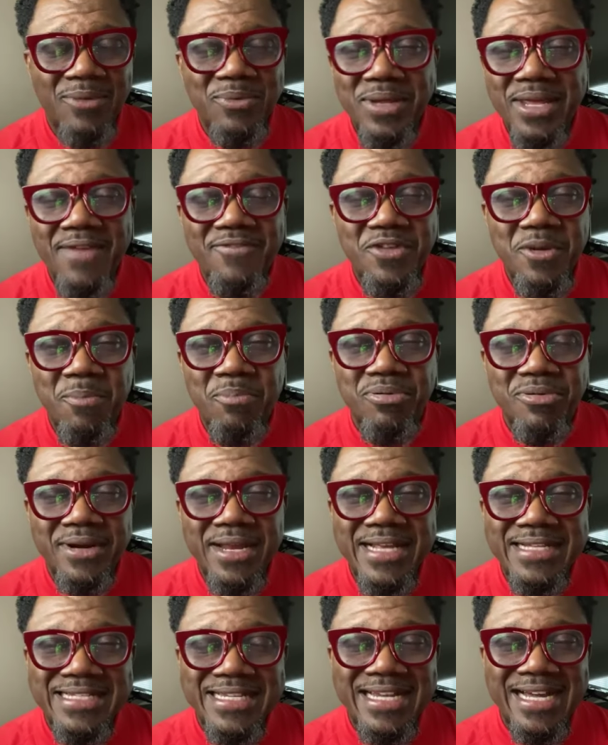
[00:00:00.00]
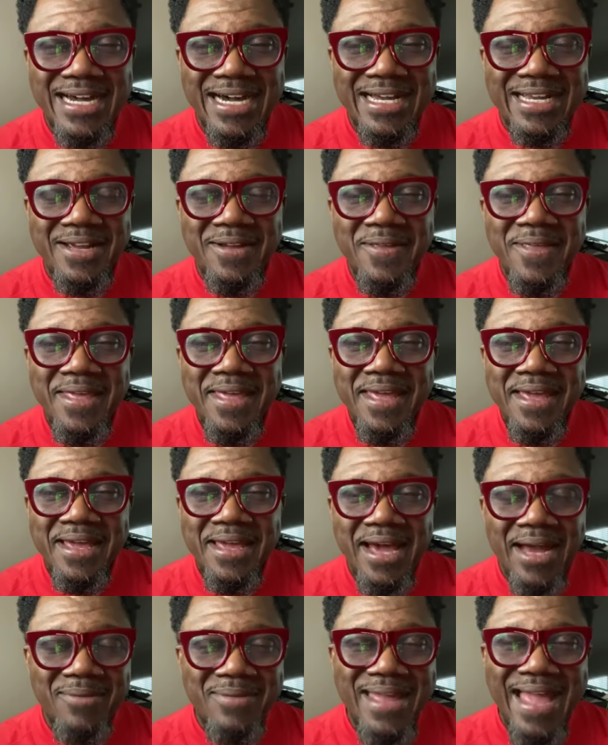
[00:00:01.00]
God, we give you praise and honor.
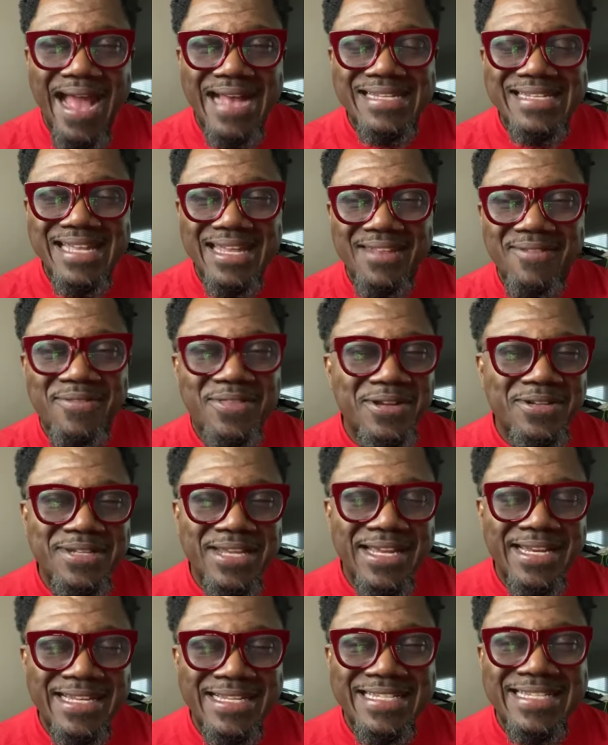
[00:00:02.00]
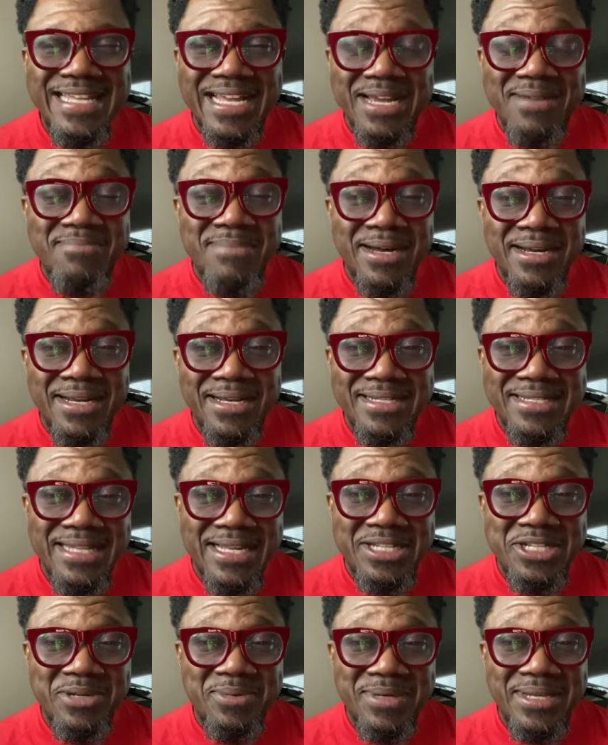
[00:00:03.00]
God, we ask that if there's any sick among
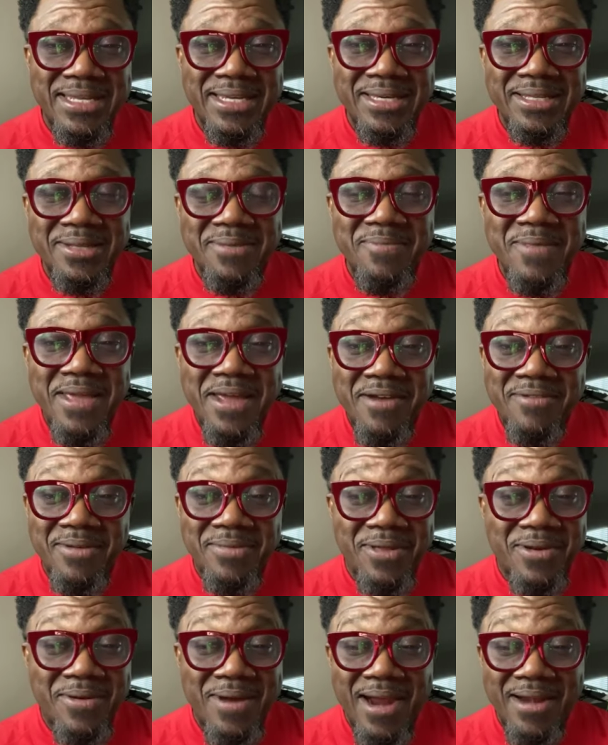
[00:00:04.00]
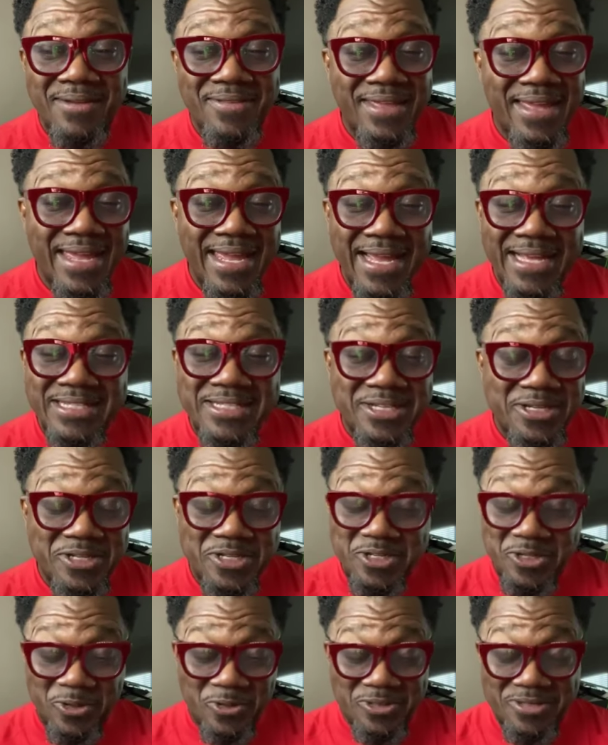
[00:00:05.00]
us, that you would heal them from the crown of the head
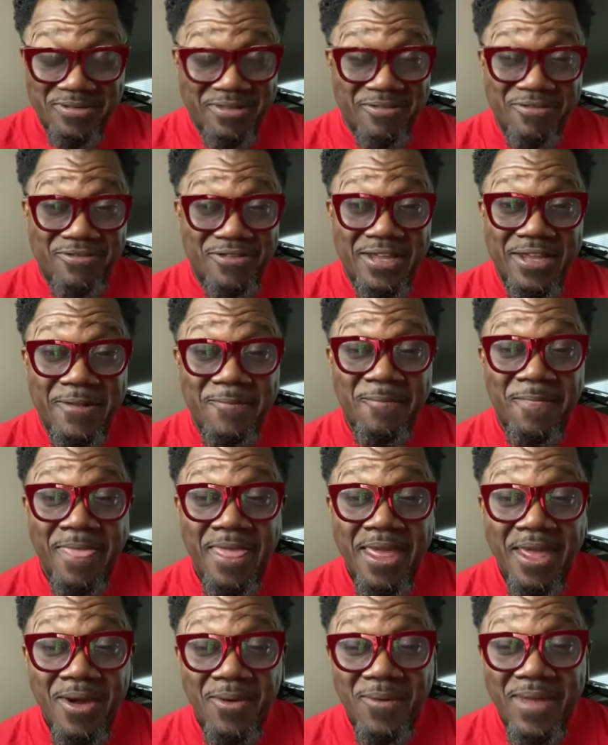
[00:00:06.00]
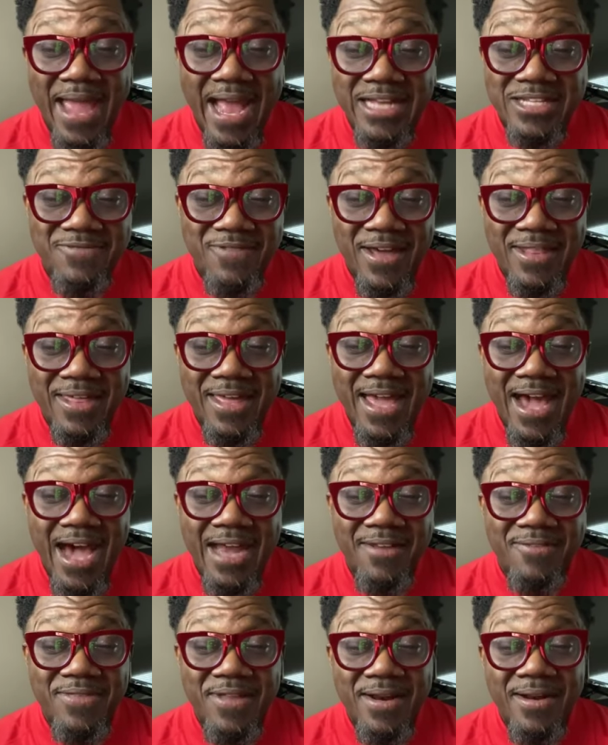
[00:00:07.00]
to the soles of the feet. We ask, Father
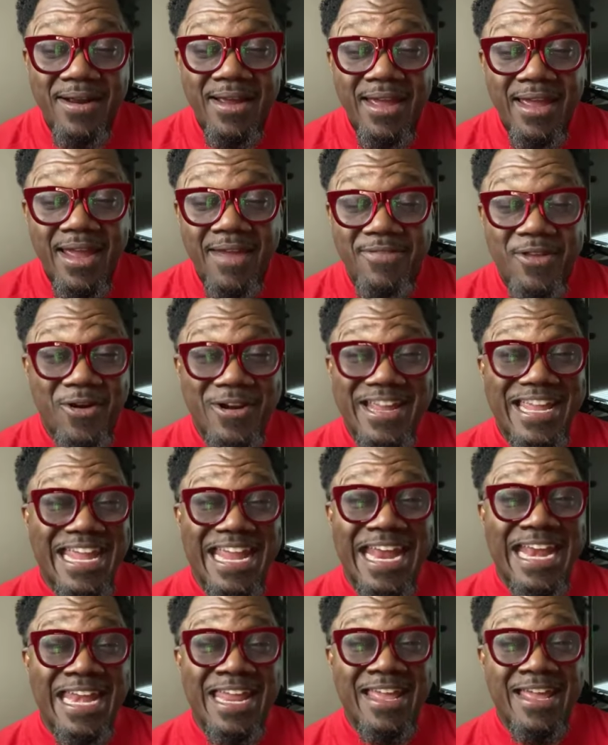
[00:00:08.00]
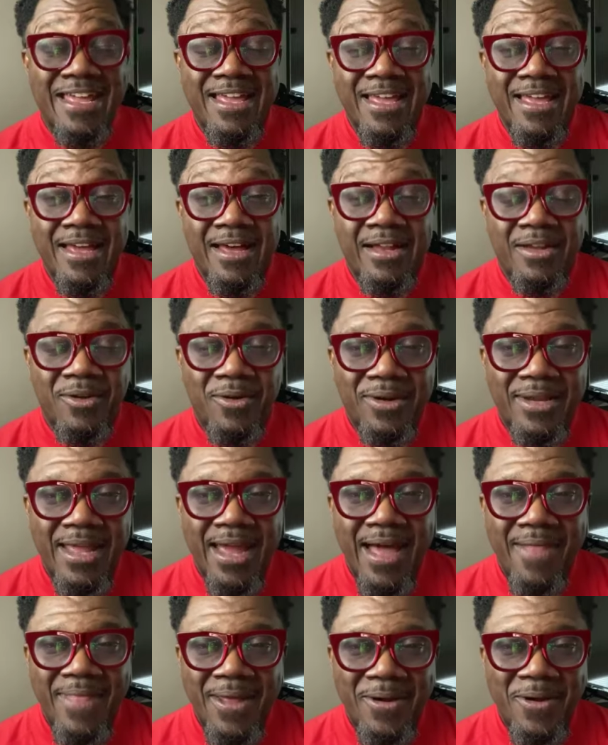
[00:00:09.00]
God, if there are any,
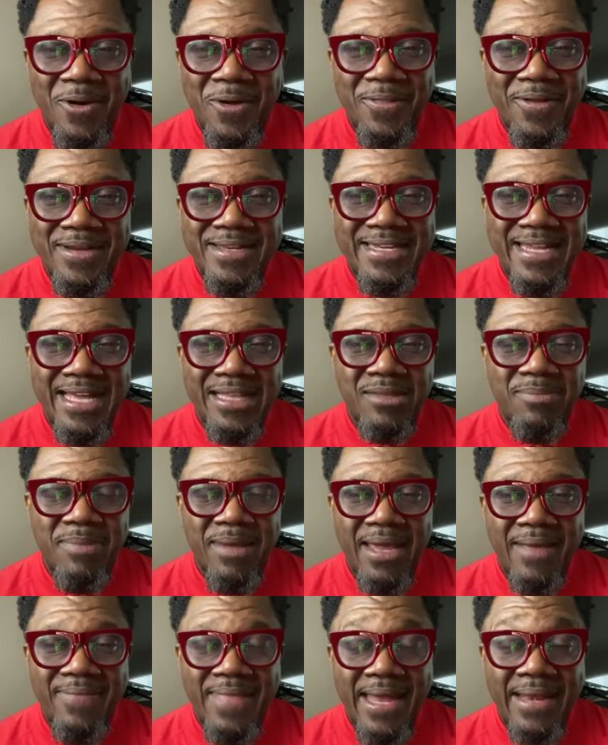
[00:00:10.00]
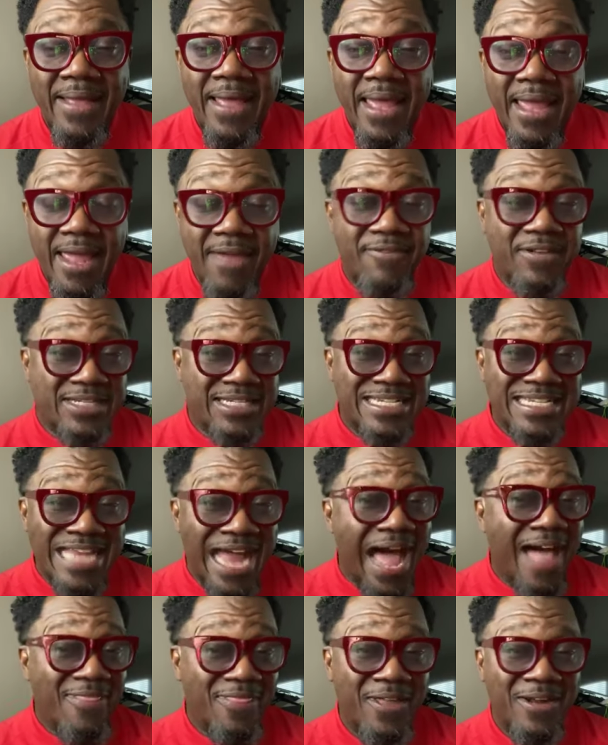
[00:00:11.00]
Lord God, that are on their deathbed, that if
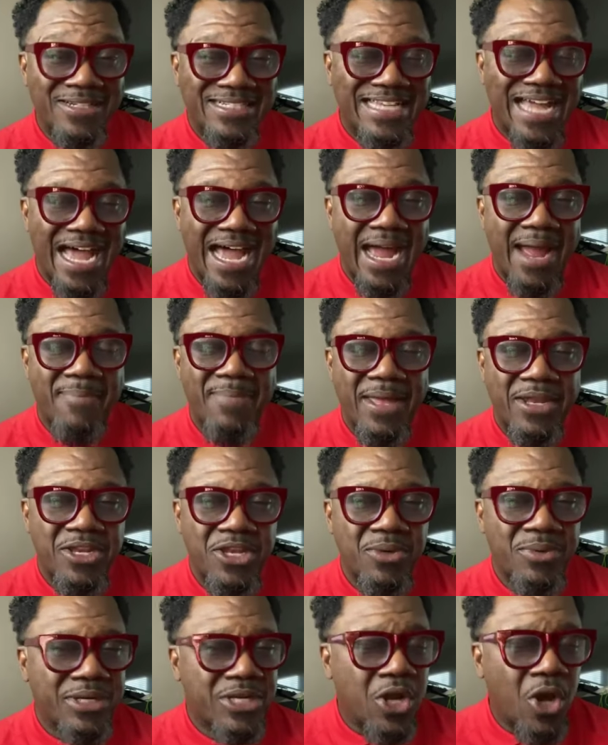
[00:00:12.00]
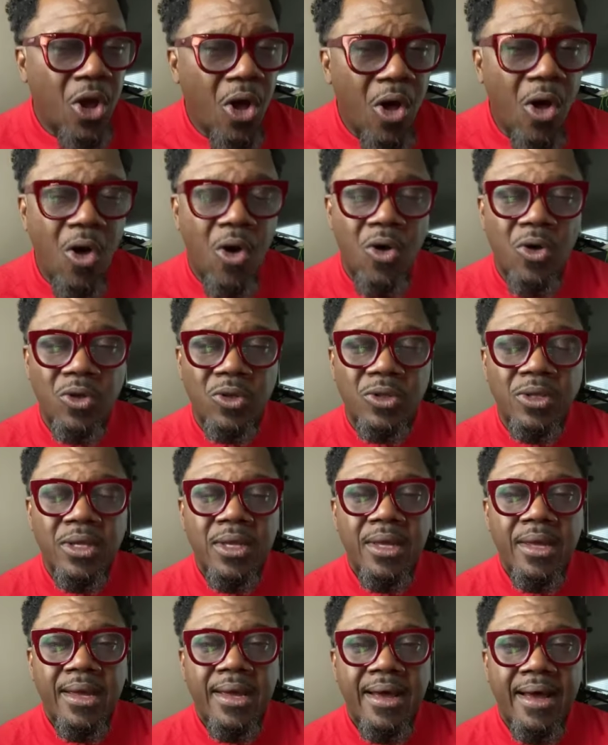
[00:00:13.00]
it's not their time, that you would
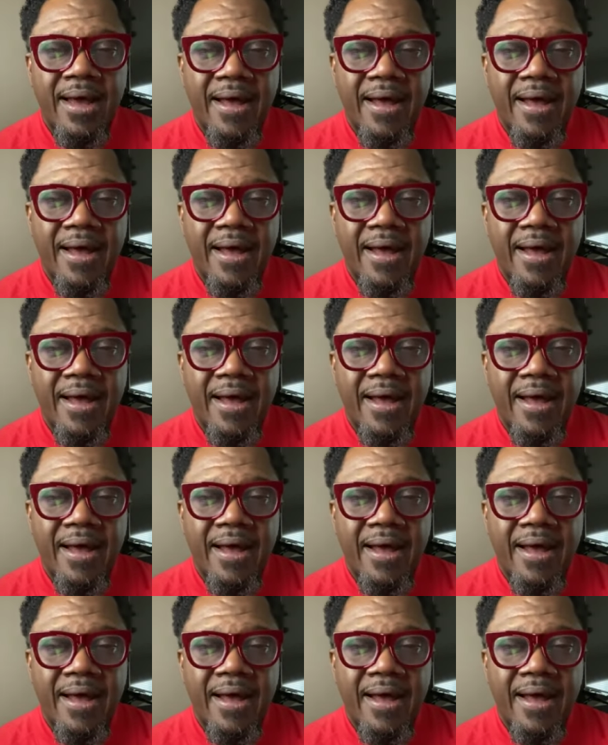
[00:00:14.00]
call